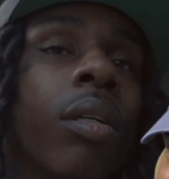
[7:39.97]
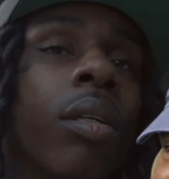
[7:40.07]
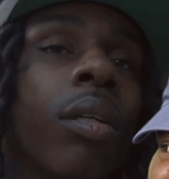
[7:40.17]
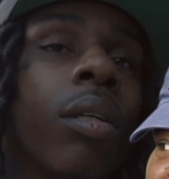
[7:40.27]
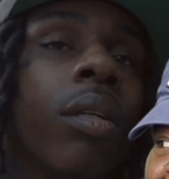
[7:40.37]

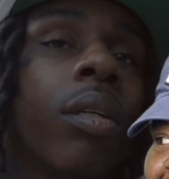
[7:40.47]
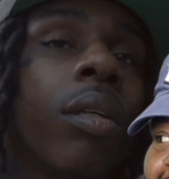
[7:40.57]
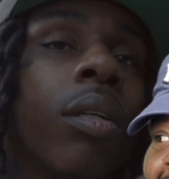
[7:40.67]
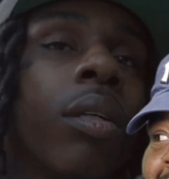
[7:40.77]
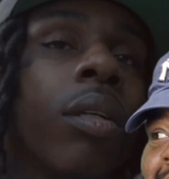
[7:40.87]

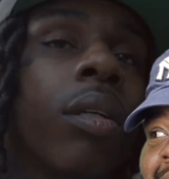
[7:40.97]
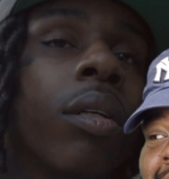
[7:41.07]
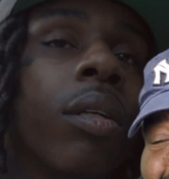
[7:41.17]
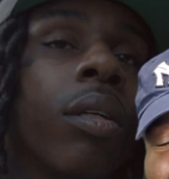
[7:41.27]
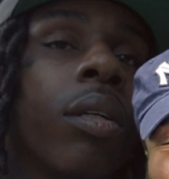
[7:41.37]

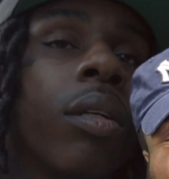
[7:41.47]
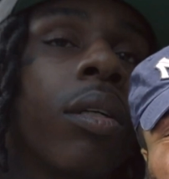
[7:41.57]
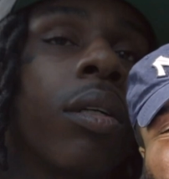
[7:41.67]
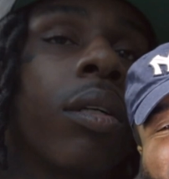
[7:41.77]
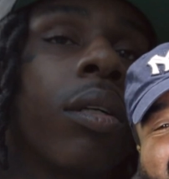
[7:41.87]

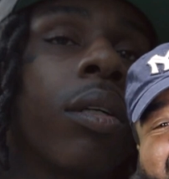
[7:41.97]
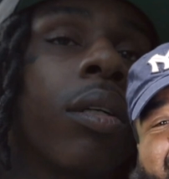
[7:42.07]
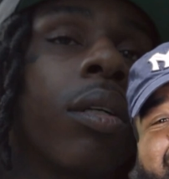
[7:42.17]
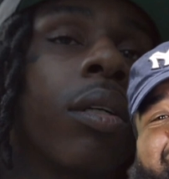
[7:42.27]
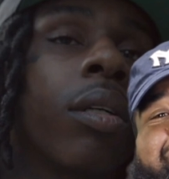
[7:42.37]

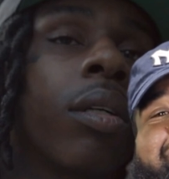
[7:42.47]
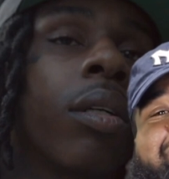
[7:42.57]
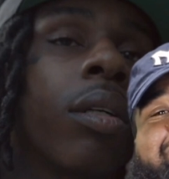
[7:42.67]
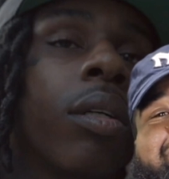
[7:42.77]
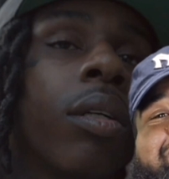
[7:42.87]

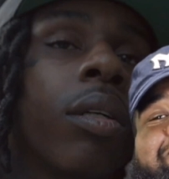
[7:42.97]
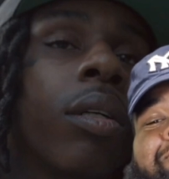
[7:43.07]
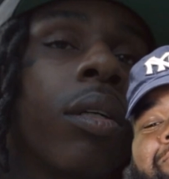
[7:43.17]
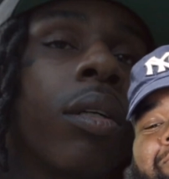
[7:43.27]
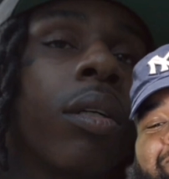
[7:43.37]

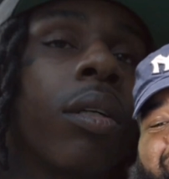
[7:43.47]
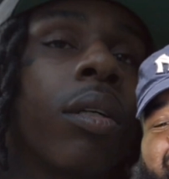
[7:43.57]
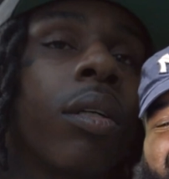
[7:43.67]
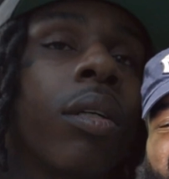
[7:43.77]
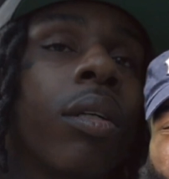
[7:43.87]

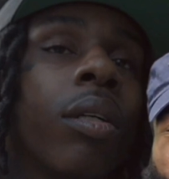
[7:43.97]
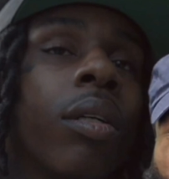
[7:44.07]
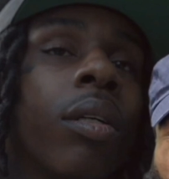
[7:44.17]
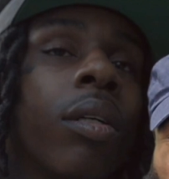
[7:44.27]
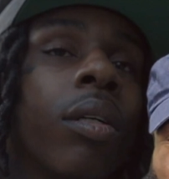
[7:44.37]

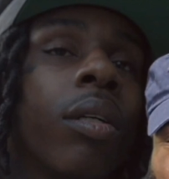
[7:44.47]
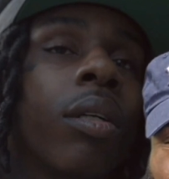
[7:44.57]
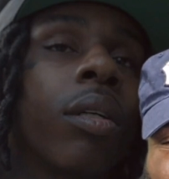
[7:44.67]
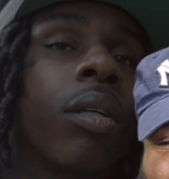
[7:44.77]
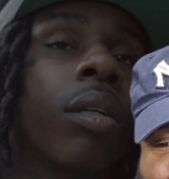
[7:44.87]

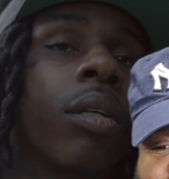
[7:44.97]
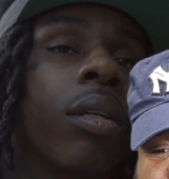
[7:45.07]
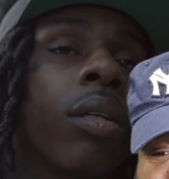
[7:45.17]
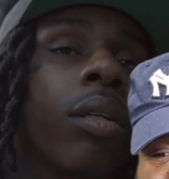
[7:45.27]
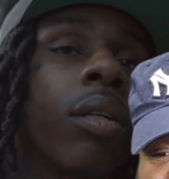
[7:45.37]

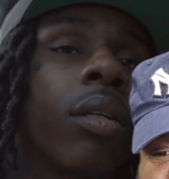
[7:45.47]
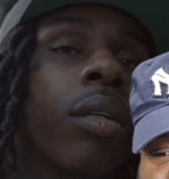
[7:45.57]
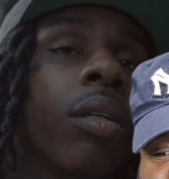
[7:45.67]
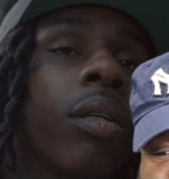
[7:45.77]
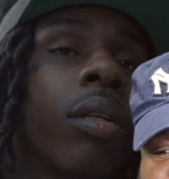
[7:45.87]

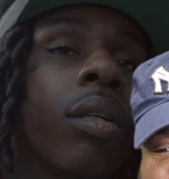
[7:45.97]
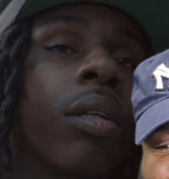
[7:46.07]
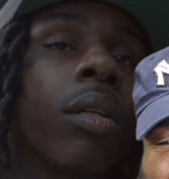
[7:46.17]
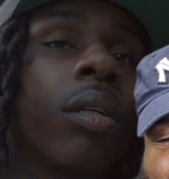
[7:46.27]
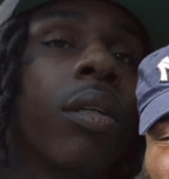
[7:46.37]

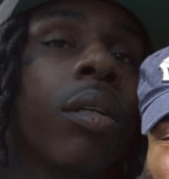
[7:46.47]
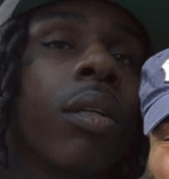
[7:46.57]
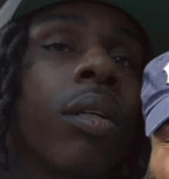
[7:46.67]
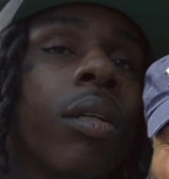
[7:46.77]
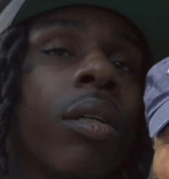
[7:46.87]

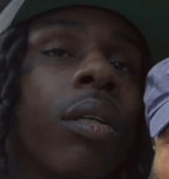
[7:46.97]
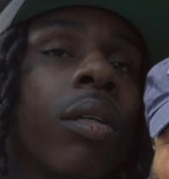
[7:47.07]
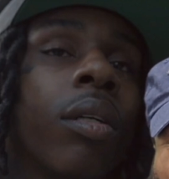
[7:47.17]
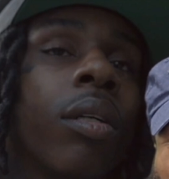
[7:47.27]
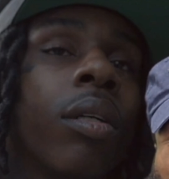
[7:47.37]

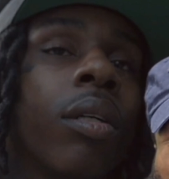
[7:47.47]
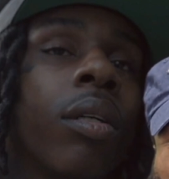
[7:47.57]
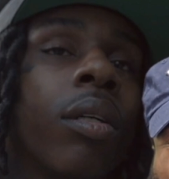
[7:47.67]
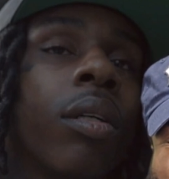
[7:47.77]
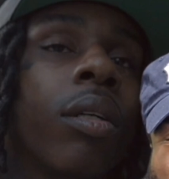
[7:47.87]
The person shown says nothing.